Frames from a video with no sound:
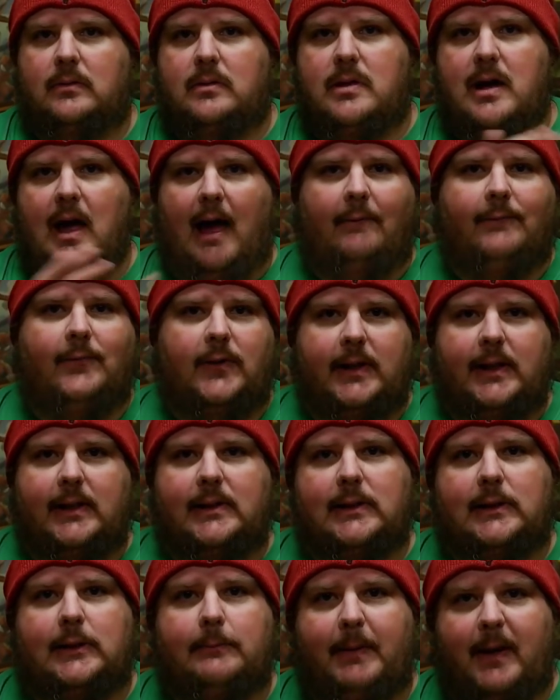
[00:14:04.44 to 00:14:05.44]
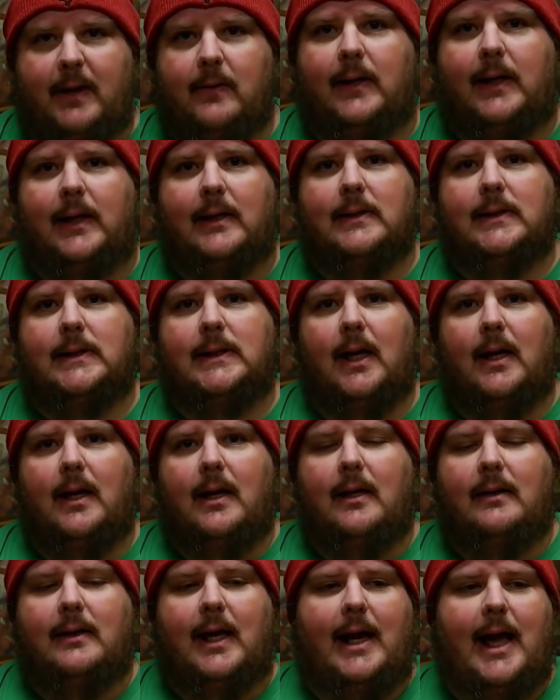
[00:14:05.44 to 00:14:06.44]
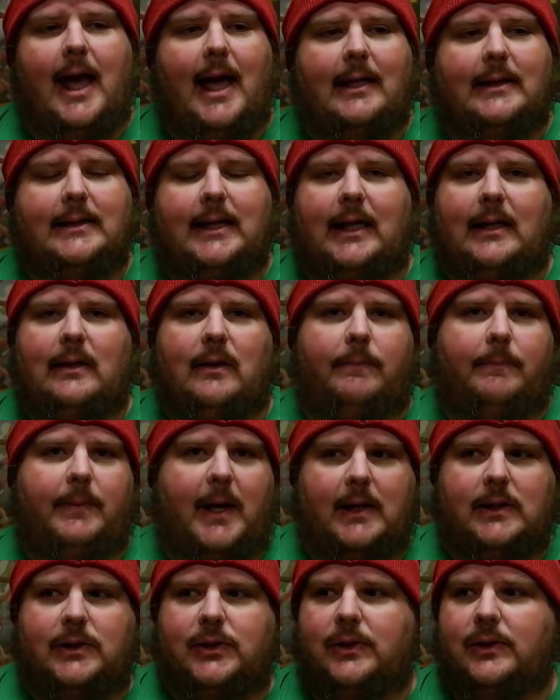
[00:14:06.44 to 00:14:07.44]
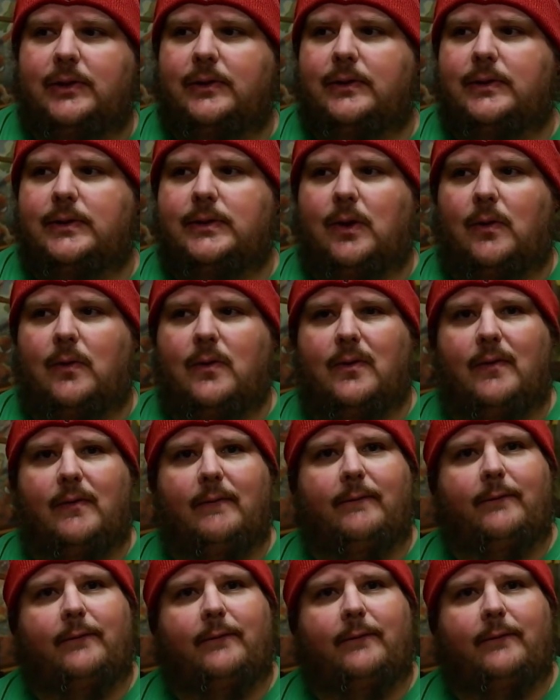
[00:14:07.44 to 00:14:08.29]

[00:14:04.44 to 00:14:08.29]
novel experience that has either pictures or